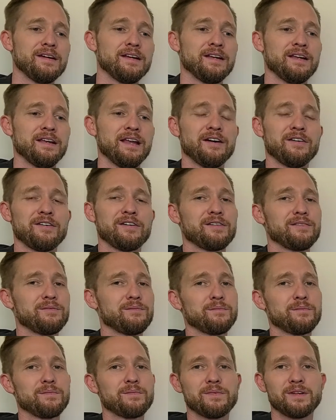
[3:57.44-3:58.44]
Now,
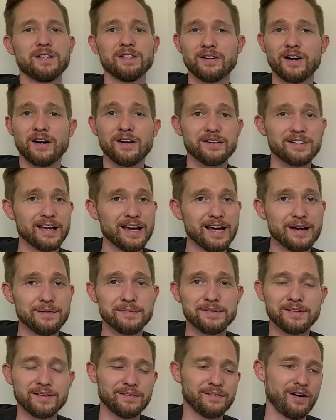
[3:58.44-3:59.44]
guitar
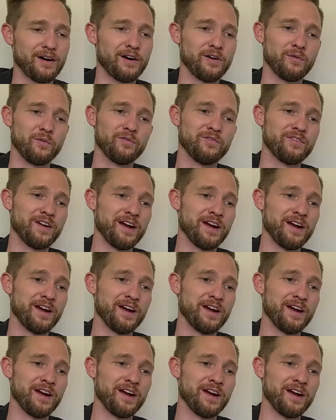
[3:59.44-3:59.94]
tabs are